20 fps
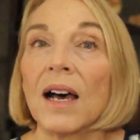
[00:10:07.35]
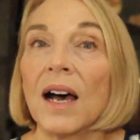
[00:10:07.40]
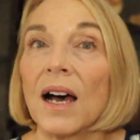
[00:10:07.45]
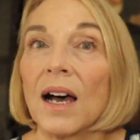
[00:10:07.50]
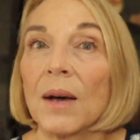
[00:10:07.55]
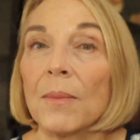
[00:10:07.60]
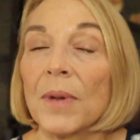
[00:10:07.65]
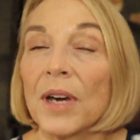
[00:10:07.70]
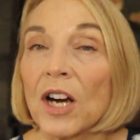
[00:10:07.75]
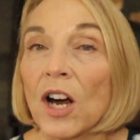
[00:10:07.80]

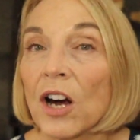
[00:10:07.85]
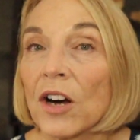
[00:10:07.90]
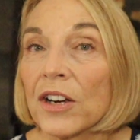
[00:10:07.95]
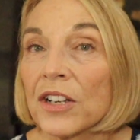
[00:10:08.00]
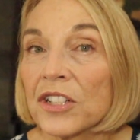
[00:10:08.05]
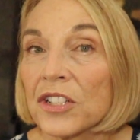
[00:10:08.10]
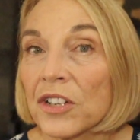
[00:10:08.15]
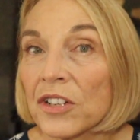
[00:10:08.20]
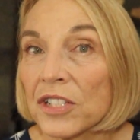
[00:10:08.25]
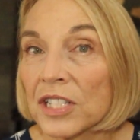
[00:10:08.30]
But our
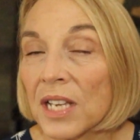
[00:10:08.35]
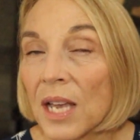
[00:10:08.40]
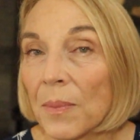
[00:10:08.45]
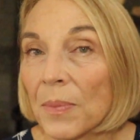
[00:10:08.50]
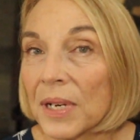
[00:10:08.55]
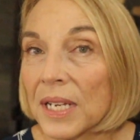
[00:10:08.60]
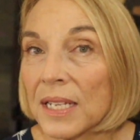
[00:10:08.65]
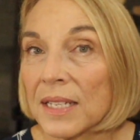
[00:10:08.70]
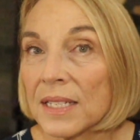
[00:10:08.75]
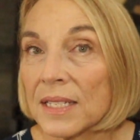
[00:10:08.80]
insurance
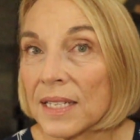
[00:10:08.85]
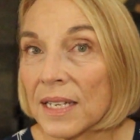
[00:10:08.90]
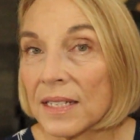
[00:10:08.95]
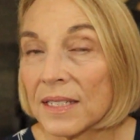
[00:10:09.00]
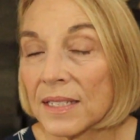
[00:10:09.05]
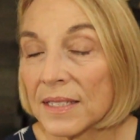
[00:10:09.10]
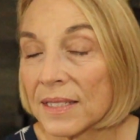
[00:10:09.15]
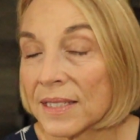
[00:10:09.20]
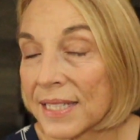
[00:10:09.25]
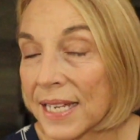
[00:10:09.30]
company
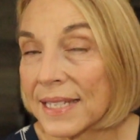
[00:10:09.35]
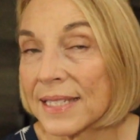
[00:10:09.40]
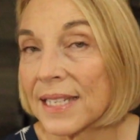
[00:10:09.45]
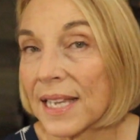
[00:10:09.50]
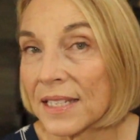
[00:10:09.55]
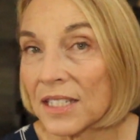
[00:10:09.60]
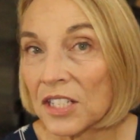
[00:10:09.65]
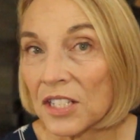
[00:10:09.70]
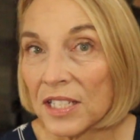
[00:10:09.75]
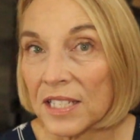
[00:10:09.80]
sends
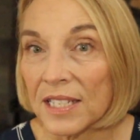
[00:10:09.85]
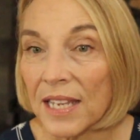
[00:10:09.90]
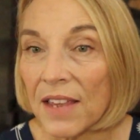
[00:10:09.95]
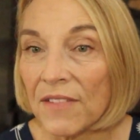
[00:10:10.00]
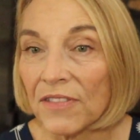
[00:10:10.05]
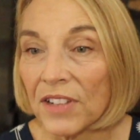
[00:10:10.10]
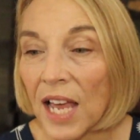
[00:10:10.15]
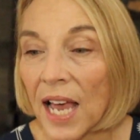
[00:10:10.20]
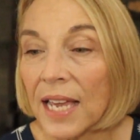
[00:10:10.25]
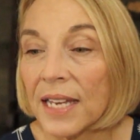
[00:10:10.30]
us to
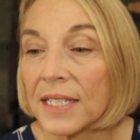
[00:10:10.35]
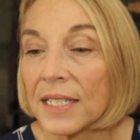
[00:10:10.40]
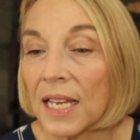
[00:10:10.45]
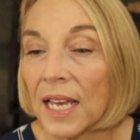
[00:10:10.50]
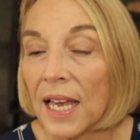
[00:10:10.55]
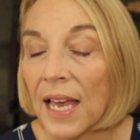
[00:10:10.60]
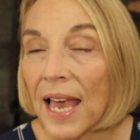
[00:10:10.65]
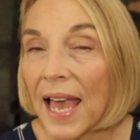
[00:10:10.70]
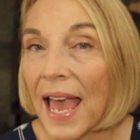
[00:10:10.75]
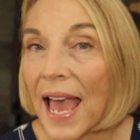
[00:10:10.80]
Safelite.
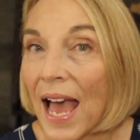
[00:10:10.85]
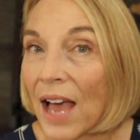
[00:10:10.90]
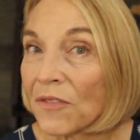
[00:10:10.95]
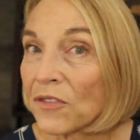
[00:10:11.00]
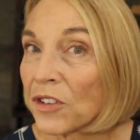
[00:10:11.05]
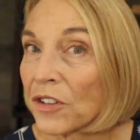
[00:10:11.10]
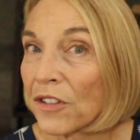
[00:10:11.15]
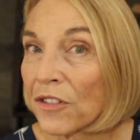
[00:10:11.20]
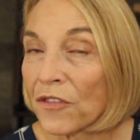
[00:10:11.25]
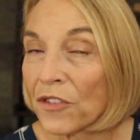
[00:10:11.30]

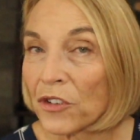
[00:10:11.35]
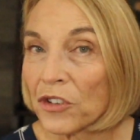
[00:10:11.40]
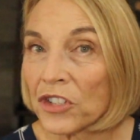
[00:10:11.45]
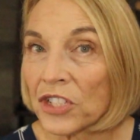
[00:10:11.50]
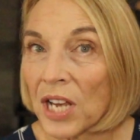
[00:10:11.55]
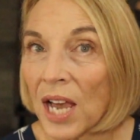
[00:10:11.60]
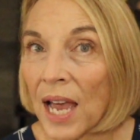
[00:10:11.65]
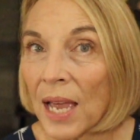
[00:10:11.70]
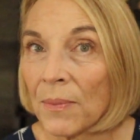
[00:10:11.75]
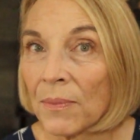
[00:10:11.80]
After the first
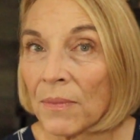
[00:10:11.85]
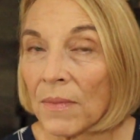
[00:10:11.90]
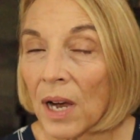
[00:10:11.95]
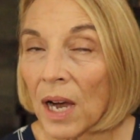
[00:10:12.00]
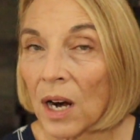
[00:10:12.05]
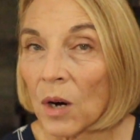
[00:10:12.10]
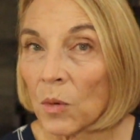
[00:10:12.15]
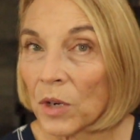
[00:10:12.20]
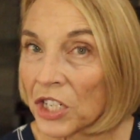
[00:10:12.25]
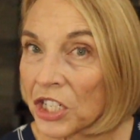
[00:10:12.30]
time
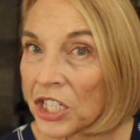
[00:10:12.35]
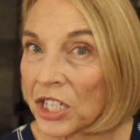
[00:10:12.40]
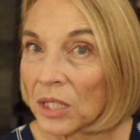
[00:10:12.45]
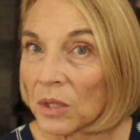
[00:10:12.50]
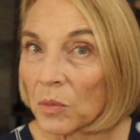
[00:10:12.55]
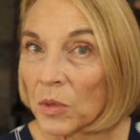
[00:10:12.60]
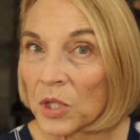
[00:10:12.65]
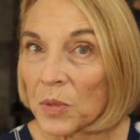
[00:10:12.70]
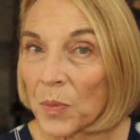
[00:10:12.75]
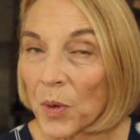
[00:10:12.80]
our
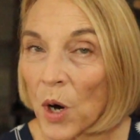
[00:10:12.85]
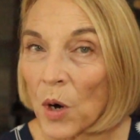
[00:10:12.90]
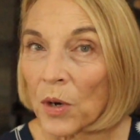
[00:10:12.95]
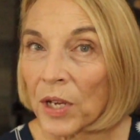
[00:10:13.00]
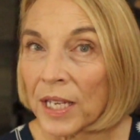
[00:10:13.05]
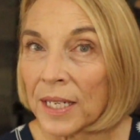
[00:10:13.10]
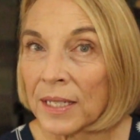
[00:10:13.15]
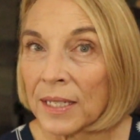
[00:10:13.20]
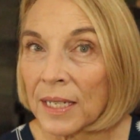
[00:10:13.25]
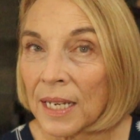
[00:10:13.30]
windshield was
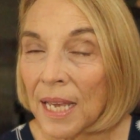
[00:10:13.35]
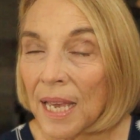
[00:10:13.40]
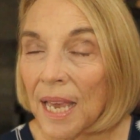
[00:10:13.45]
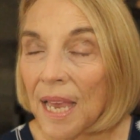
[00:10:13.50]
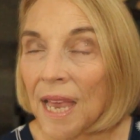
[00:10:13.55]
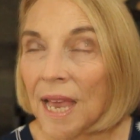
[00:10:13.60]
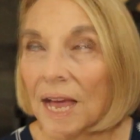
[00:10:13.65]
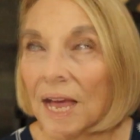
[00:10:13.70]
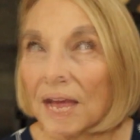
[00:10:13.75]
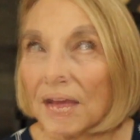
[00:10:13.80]
broken,
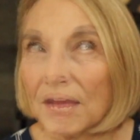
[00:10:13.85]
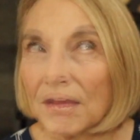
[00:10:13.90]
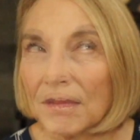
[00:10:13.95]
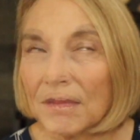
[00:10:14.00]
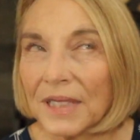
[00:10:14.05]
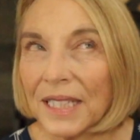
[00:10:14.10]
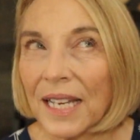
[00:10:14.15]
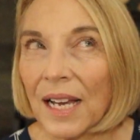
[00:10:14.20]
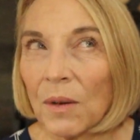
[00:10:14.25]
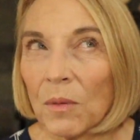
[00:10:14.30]

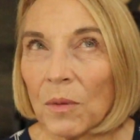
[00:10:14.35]
we